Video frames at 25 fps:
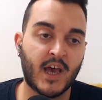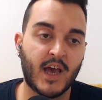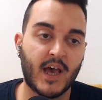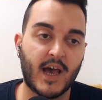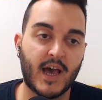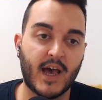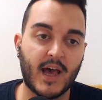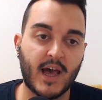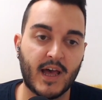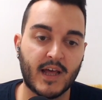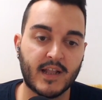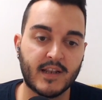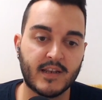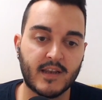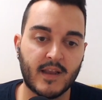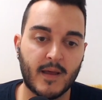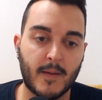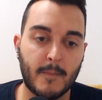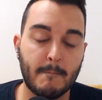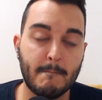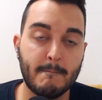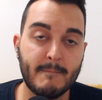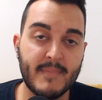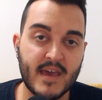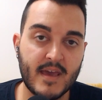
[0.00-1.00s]
and
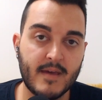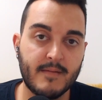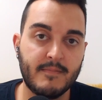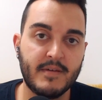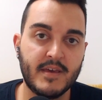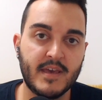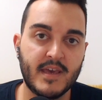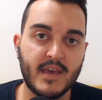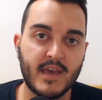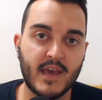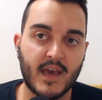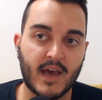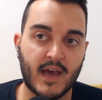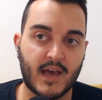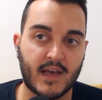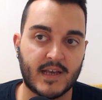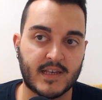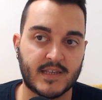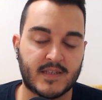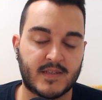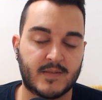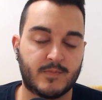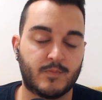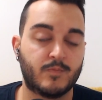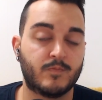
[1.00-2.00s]
maybe
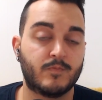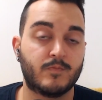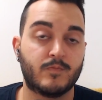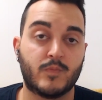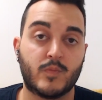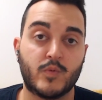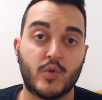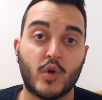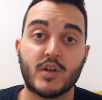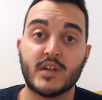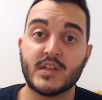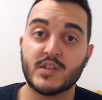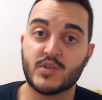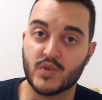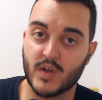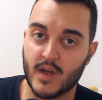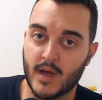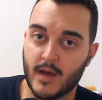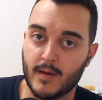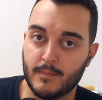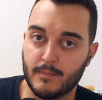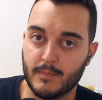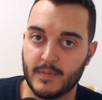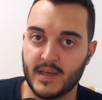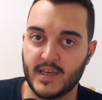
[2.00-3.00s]
as Donald
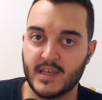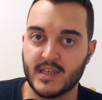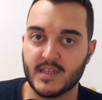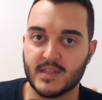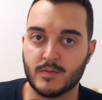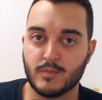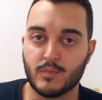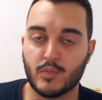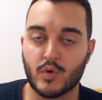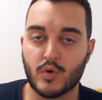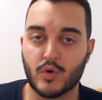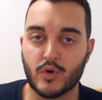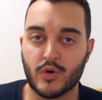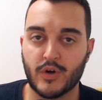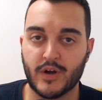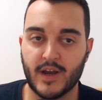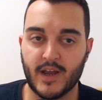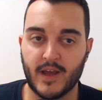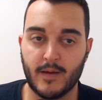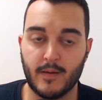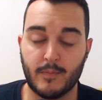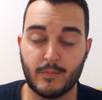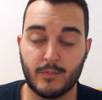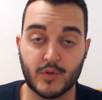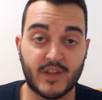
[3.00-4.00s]
Trump is more
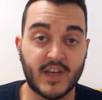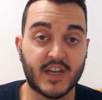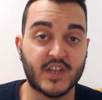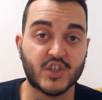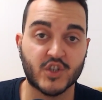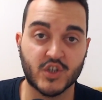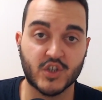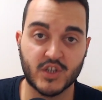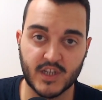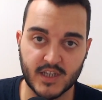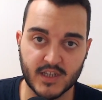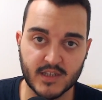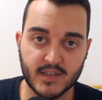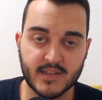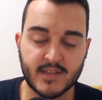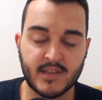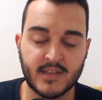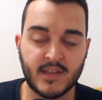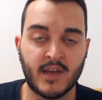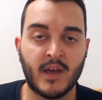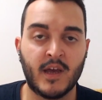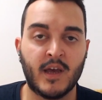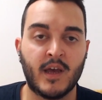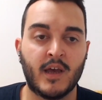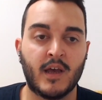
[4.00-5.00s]
protectionist,
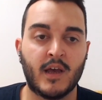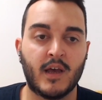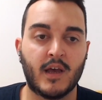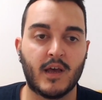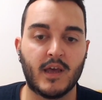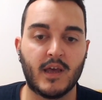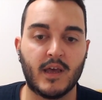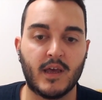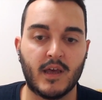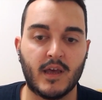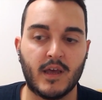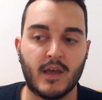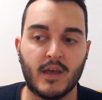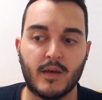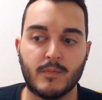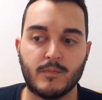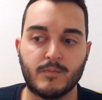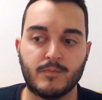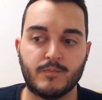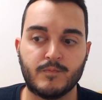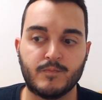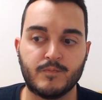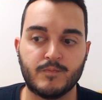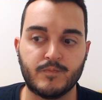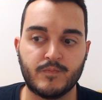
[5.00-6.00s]

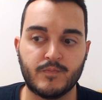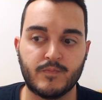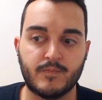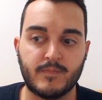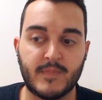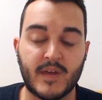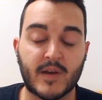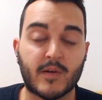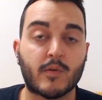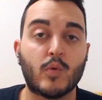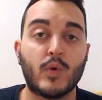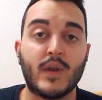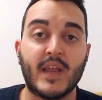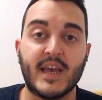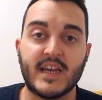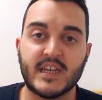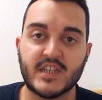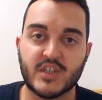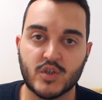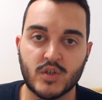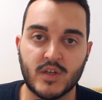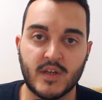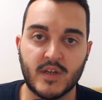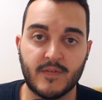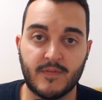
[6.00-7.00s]
the
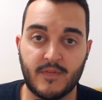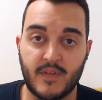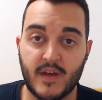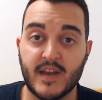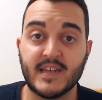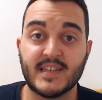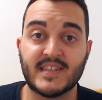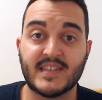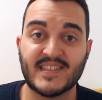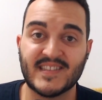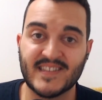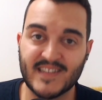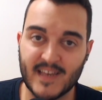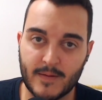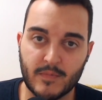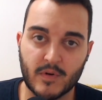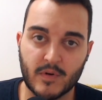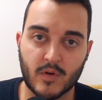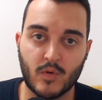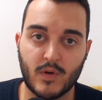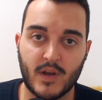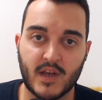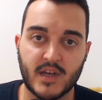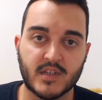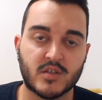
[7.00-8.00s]
regulation, if there is some
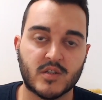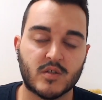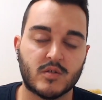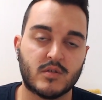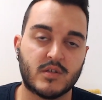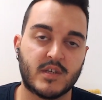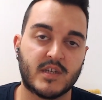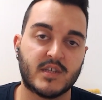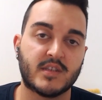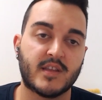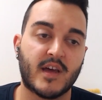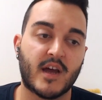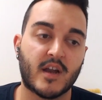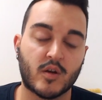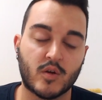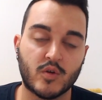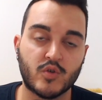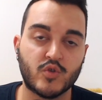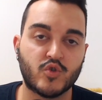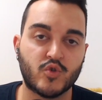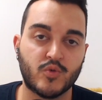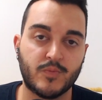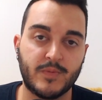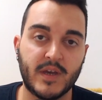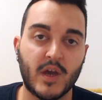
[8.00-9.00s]
regulation, is there
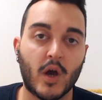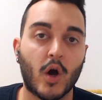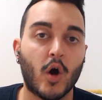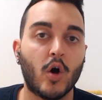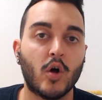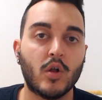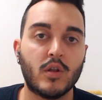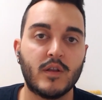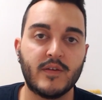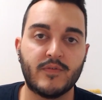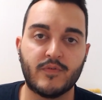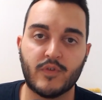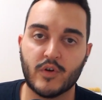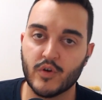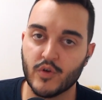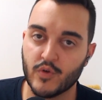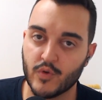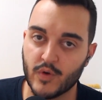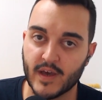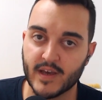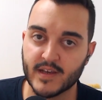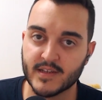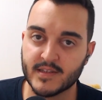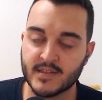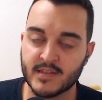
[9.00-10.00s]
going to be only for
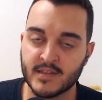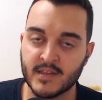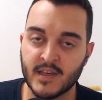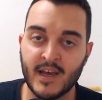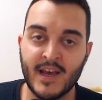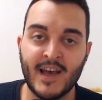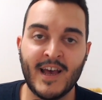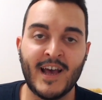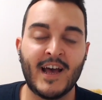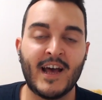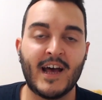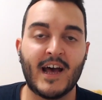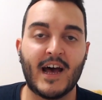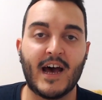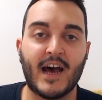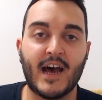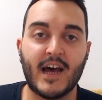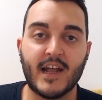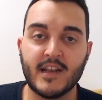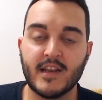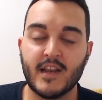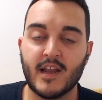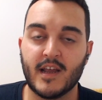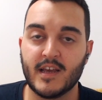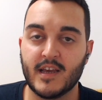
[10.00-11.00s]
US,
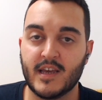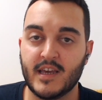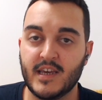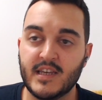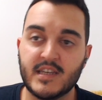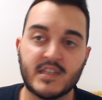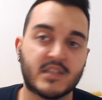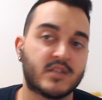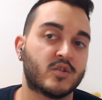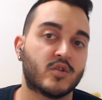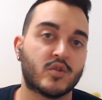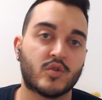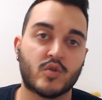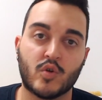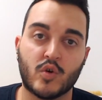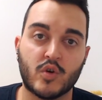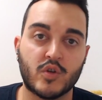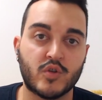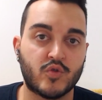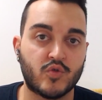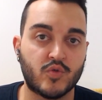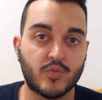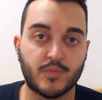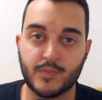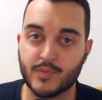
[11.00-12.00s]
and he's not
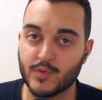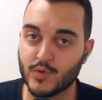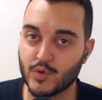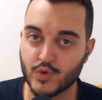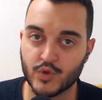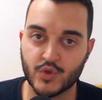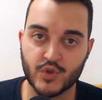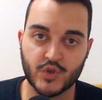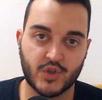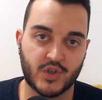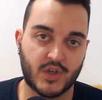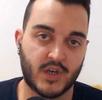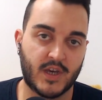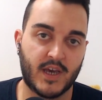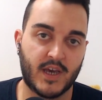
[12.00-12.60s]
going to push